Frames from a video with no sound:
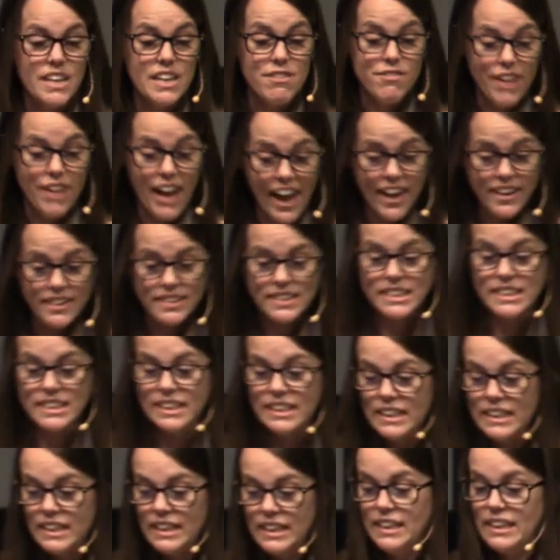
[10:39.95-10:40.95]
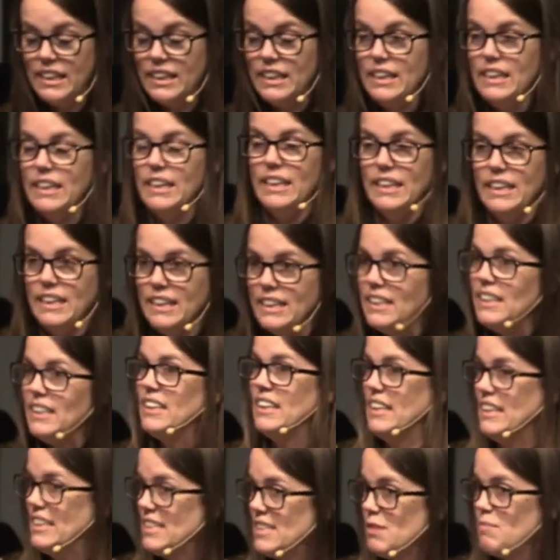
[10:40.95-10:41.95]
In fact,
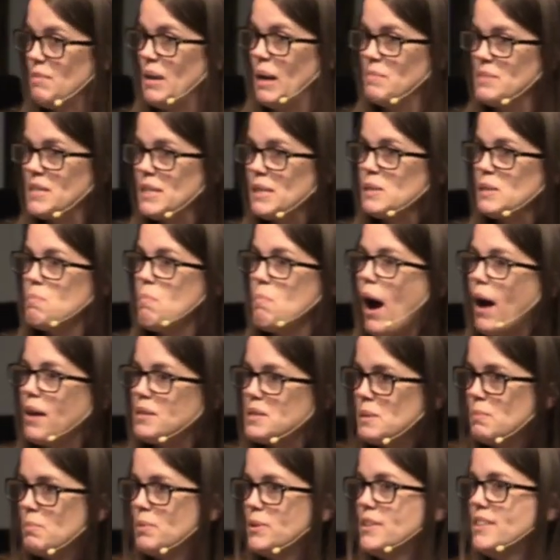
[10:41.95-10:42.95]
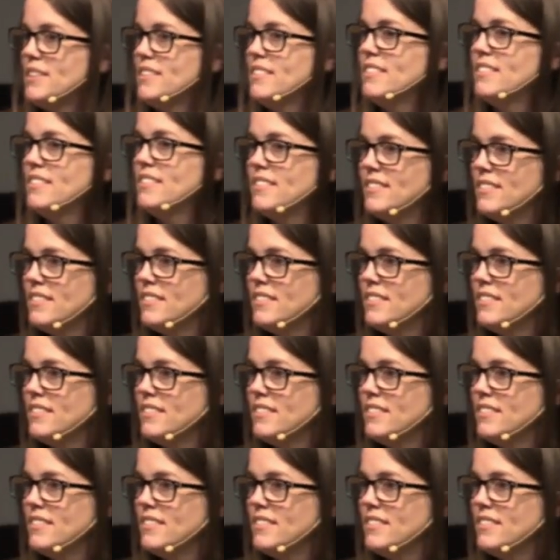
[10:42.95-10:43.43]
sometimes it's impossible.